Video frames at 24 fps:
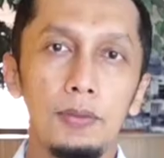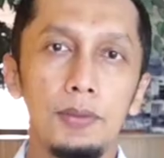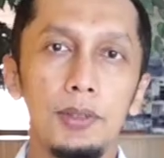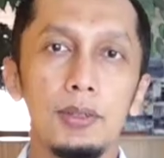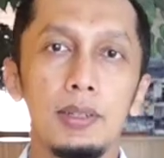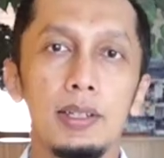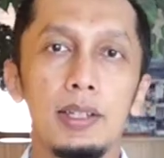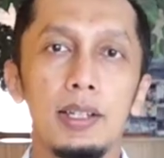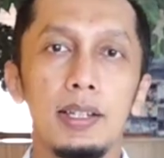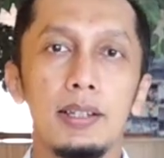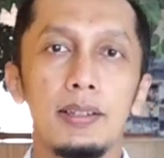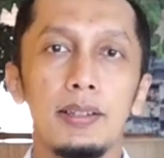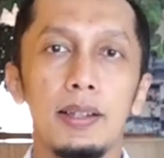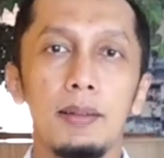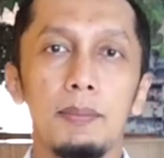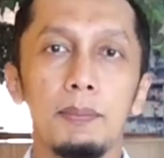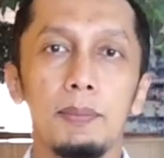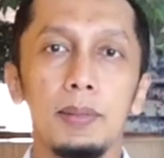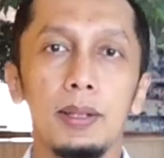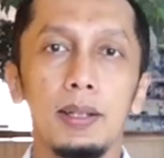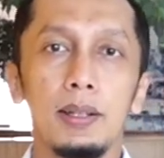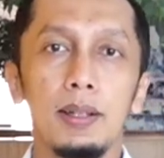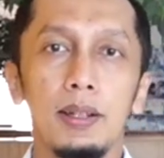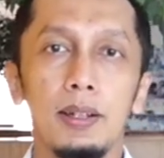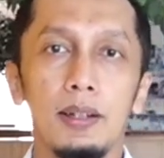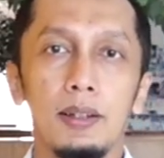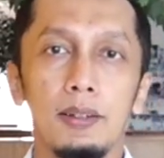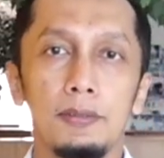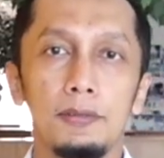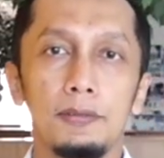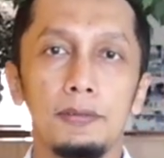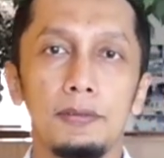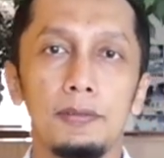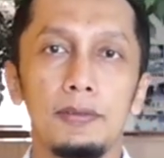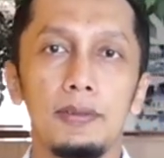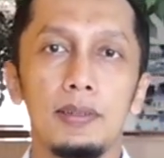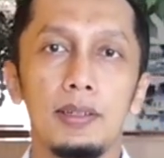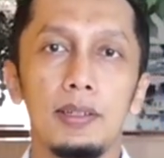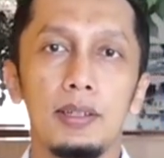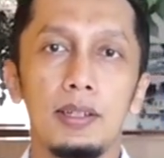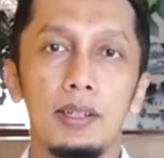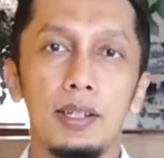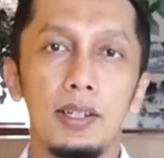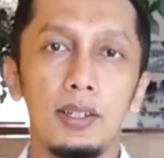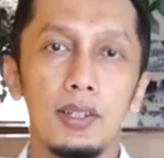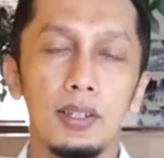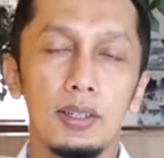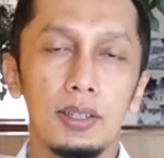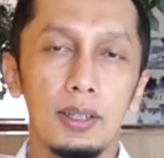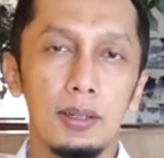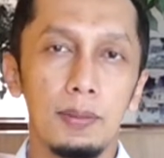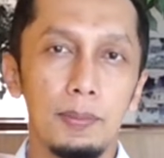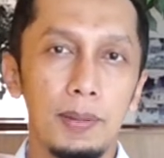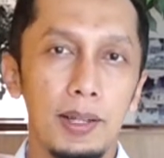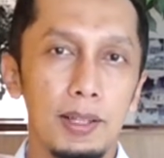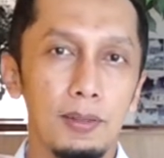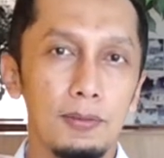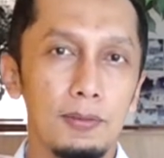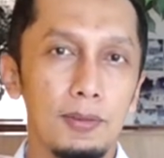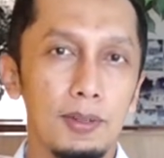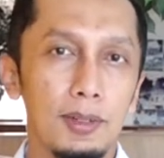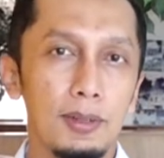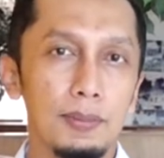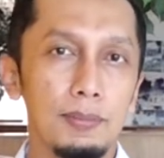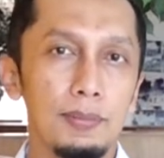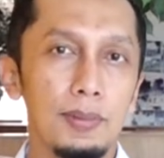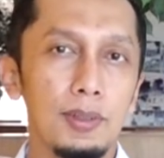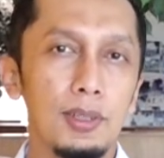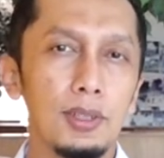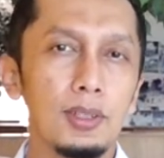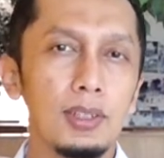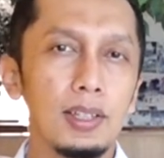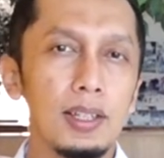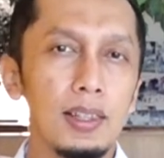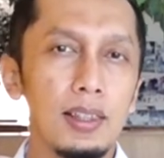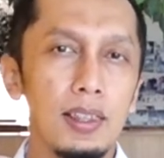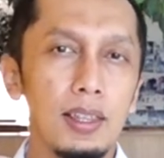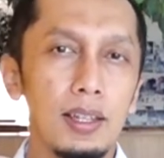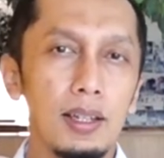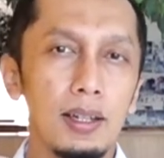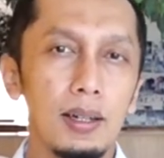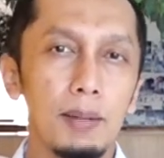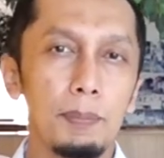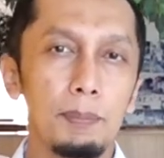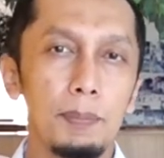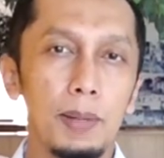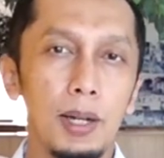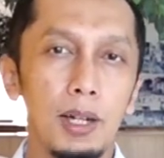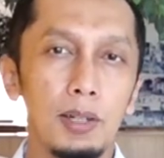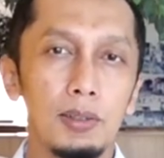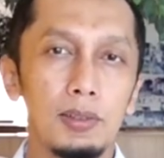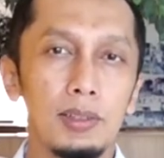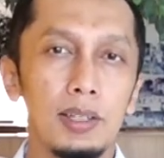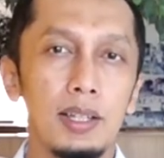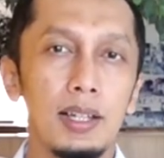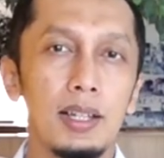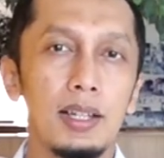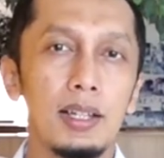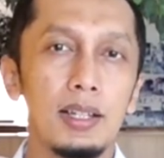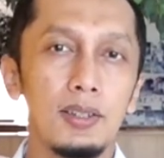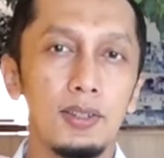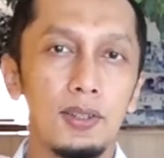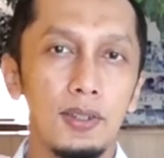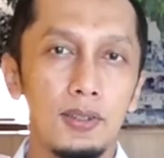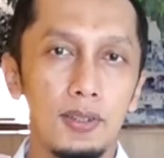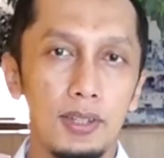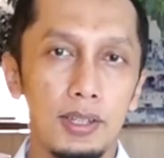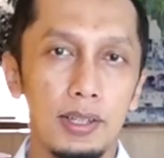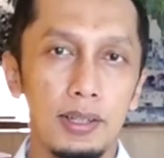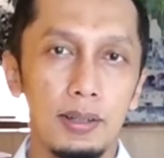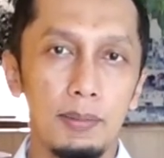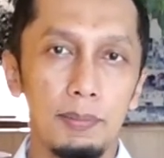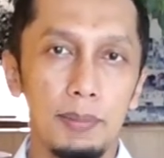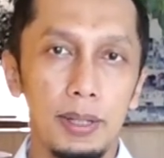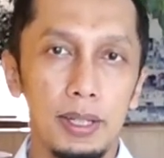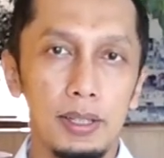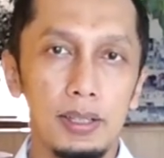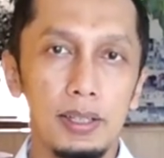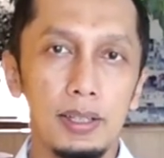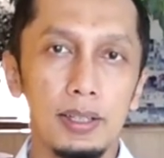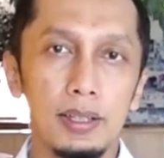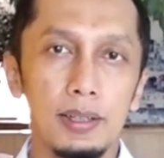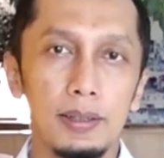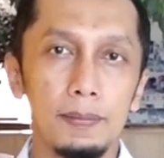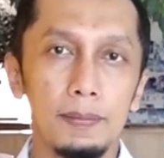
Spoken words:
you an example of digital platform, you can think about social media.